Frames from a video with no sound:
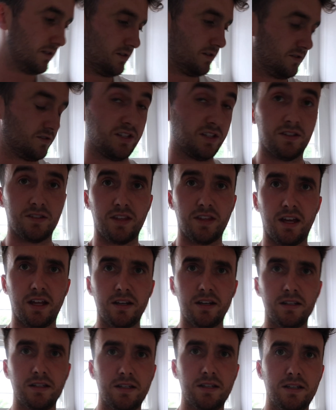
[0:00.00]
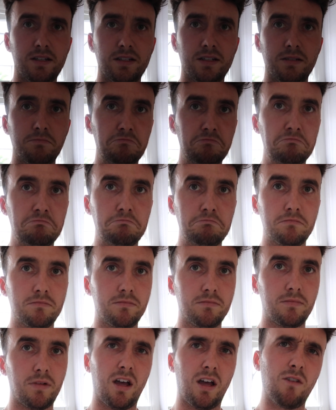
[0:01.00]
since then.
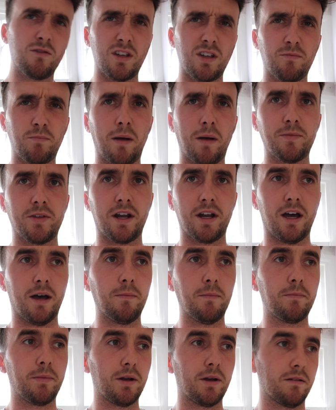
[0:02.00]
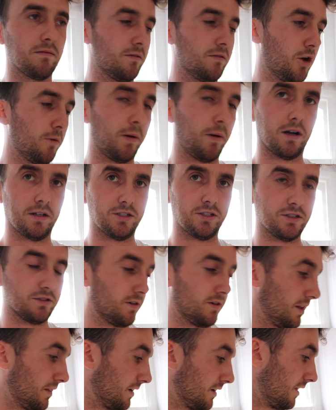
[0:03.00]
Obviously I've pumped it up, but no punctures
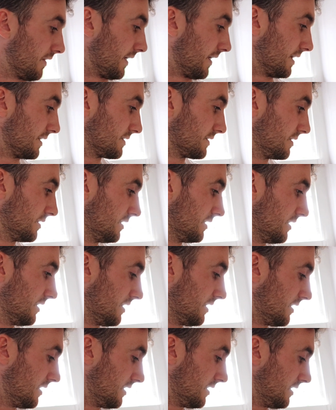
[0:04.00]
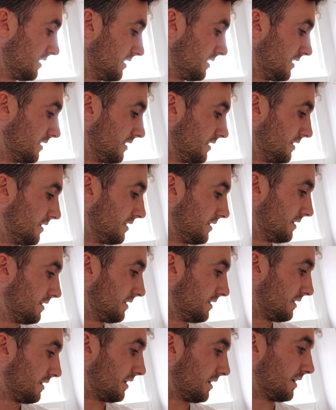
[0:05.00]
or anything like that.
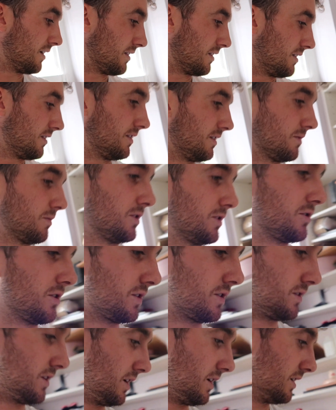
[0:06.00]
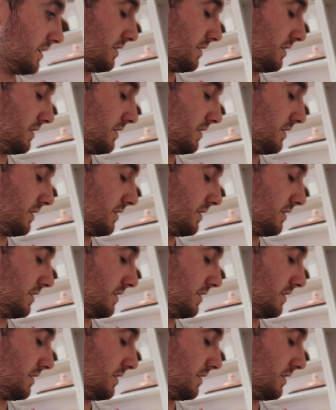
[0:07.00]
Yeah, that's my trusty